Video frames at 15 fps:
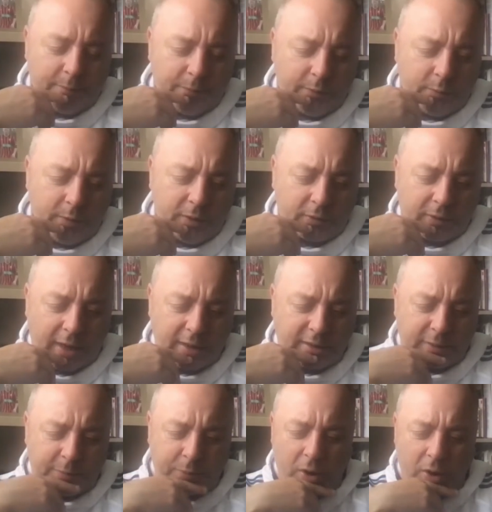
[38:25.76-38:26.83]
we
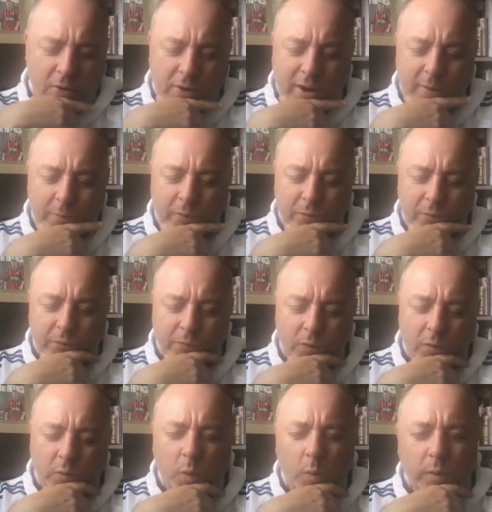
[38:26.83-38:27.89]
created a program of
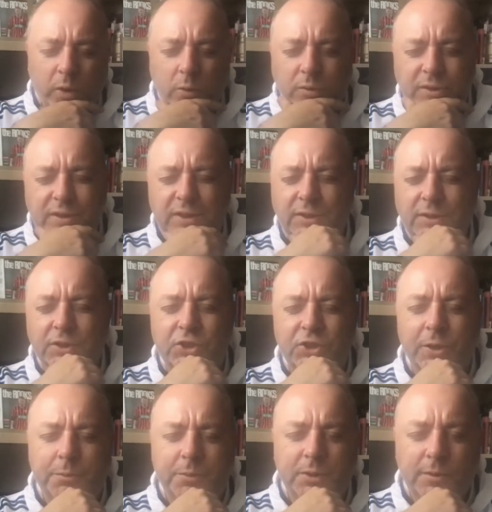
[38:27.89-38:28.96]
what we call
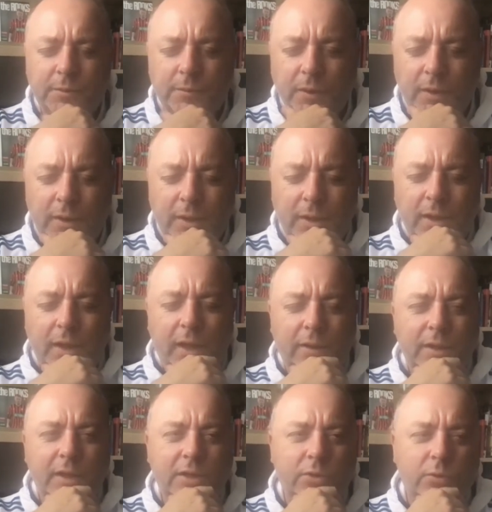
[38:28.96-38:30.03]
sisterships, and
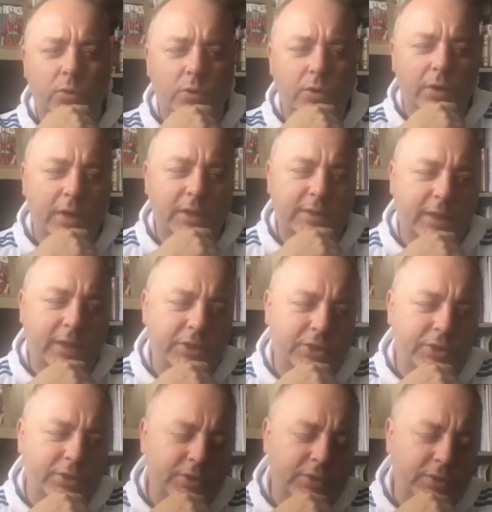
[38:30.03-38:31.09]
these are
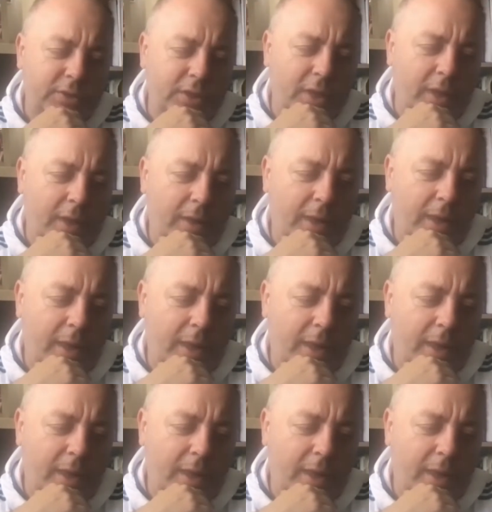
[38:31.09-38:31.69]
organisations that